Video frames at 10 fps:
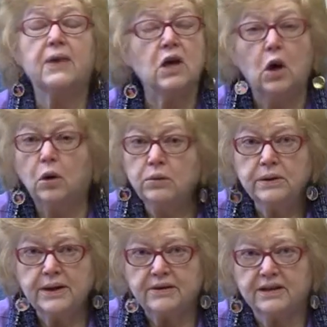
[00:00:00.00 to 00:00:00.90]
the
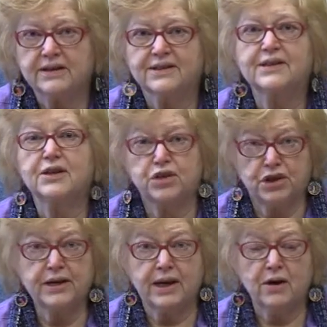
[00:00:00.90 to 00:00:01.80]
only things that
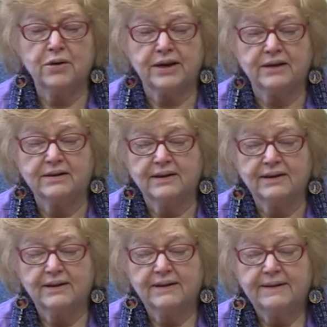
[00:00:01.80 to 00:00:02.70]
she carried
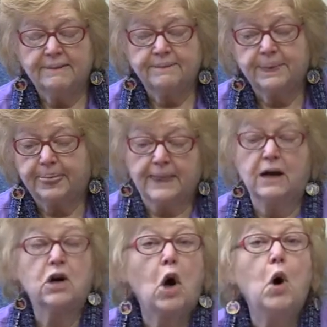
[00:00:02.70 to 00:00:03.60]

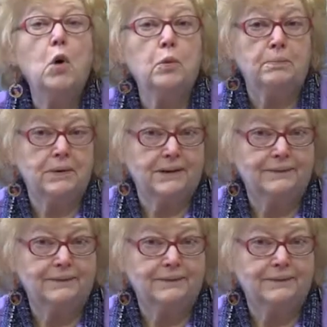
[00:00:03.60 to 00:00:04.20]
a comb